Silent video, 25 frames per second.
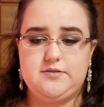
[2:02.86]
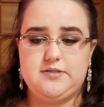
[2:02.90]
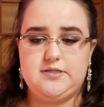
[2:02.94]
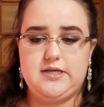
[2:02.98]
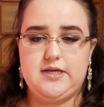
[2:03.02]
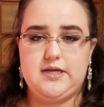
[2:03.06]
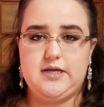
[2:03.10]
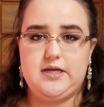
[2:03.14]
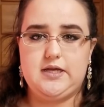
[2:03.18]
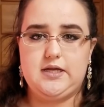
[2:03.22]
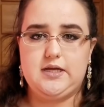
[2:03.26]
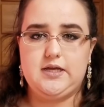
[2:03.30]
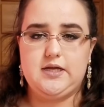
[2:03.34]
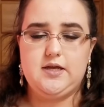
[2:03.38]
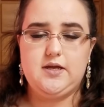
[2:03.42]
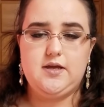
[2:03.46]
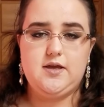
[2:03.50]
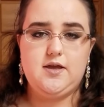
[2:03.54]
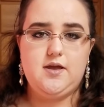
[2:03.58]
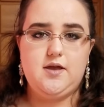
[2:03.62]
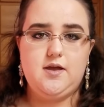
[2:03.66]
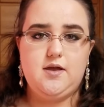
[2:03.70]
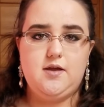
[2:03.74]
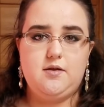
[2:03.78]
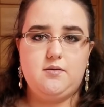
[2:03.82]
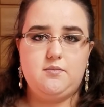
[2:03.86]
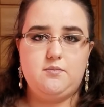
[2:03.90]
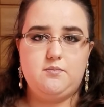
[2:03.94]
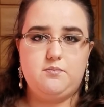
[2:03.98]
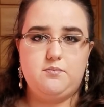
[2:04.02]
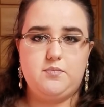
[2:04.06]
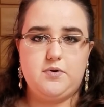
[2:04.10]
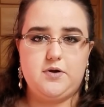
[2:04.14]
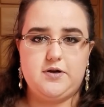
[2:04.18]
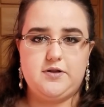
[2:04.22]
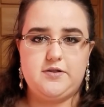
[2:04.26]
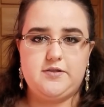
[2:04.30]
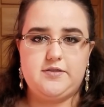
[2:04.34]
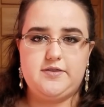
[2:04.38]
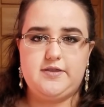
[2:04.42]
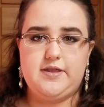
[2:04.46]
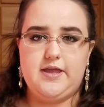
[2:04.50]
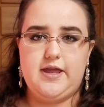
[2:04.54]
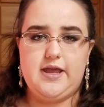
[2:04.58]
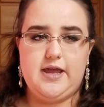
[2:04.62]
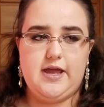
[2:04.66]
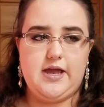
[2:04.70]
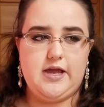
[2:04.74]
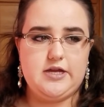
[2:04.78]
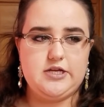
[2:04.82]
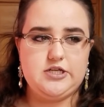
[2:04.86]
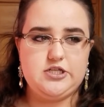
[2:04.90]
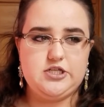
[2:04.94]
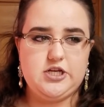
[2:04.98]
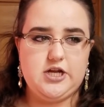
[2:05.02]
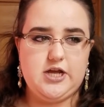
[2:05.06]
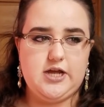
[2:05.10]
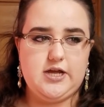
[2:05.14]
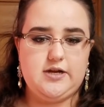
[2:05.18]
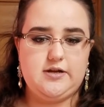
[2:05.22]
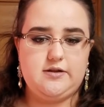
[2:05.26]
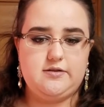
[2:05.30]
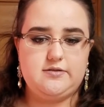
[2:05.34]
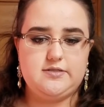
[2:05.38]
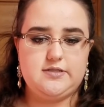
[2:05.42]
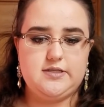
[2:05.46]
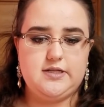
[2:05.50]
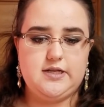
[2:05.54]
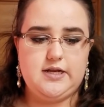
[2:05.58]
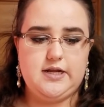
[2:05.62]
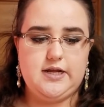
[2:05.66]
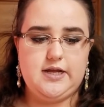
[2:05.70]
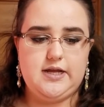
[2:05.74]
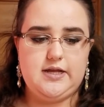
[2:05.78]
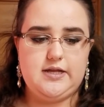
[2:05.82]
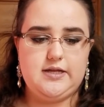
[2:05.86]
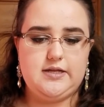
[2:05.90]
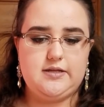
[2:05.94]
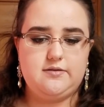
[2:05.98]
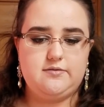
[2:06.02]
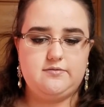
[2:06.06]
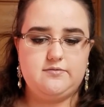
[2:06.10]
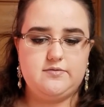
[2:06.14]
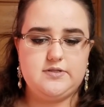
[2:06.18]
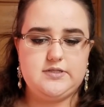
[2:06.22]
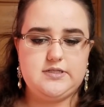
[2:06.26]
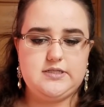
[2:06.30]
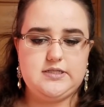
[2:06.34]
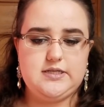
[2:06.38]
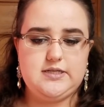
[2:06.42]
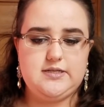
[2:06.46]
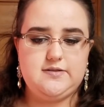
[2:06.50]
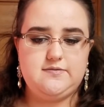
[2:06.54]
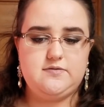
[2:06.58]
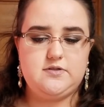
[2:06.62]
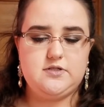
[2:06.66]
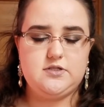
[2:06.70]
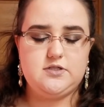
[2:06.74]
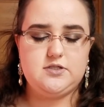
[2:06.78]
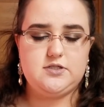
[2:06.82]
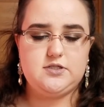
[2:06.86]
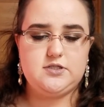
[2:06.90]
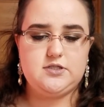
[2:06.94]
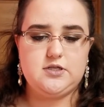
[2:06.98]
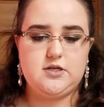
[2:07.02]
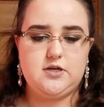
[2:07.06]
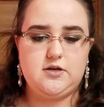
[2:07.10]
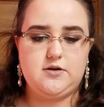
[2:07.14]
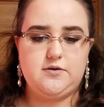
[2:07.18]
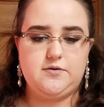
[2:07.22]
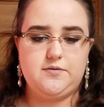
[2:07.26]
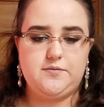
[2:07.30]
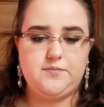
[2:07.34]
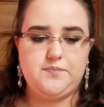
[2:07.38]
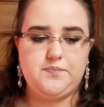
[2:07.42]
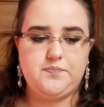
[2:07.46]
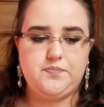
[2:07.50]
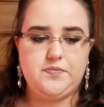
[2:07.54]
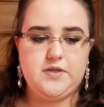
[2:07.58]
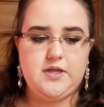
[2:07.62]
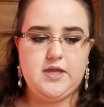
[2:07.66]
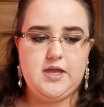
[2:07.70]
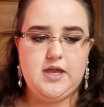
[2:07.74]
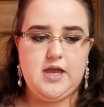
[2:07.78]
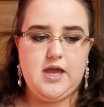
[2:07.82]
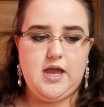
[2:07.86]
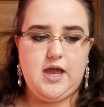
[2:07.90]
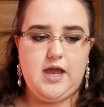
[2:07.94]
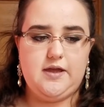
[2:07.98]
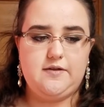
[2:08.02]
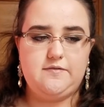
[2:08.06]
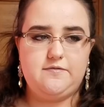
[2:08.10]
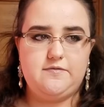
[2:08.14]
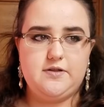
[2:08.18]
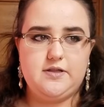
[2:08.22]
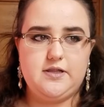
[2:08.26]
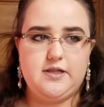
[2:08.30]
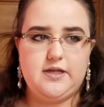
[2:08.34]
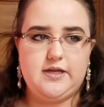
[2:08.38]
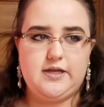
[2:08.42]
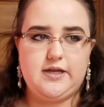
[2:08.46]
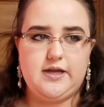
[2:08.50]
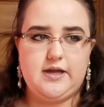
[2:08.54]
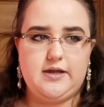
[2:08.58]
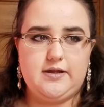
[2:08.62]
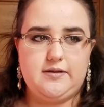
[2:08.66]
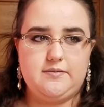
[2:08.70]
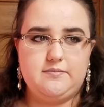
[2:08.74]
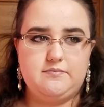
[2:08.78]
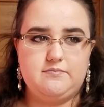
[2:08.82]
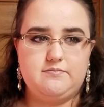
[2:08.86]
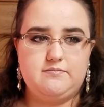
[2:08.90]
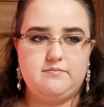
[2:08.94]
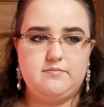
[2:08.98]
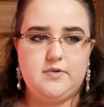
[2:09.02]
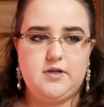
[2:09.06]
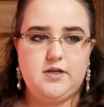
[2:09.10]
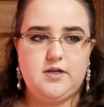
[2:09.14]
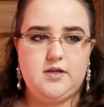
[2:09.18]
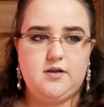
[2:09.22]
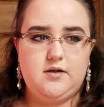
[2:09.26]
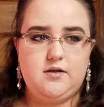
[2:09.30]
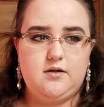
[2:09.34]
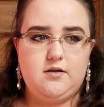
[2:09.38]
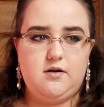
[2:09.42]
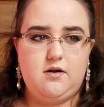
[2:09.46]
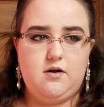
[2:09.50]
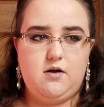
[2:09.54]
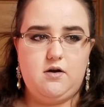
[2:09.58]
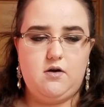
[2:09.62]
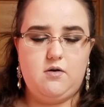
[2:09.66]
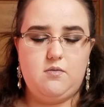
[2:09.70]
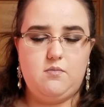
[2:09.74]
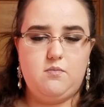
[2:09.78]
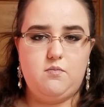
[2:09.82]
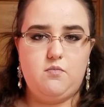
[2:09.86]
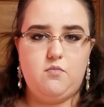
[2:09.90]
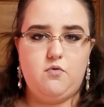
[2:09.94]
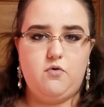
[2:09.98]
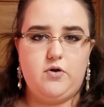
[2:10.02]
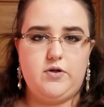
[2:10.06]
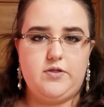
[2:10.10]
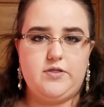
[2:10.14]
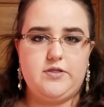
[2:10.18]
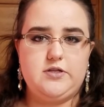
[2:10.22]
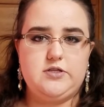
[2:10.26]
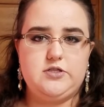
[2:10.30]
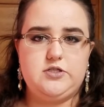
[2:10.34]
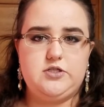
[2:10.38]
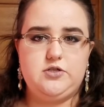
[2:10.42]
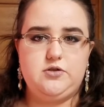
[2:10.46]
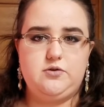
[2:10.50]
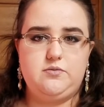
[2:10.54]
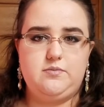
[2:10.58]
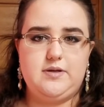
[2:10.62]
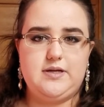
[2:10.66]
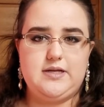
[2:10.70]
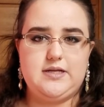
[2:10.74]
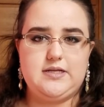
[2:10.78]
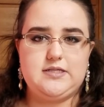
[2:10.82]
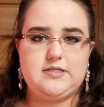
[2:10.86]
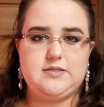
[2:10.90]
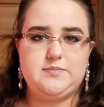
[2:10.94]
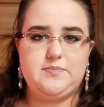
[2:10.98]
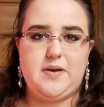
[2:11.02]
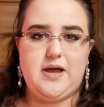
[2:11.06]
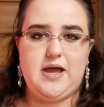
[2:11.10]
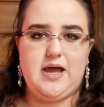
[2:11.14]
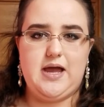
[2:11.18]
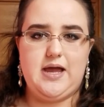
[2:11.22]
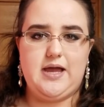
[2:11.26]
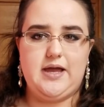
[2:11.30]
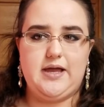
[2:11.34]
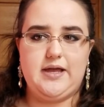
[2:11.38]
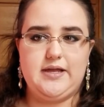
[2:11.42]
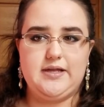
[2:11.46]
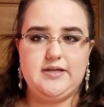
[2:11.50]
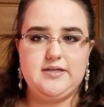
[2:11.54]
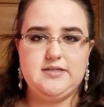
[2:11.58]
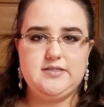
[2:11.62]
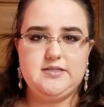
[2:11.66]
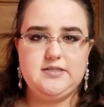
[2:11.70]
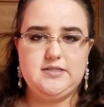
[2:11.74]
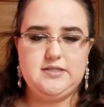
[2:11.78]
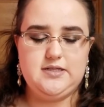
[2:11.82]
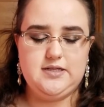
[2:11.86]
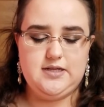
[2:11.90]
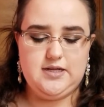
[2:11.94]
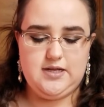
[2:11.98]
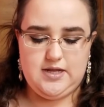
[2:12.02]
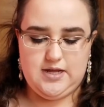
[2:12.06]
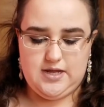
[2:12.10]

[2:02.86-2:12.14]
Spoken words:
using birthday eyeshadows that I received, so I feel like I'm more than 2 weeks behind,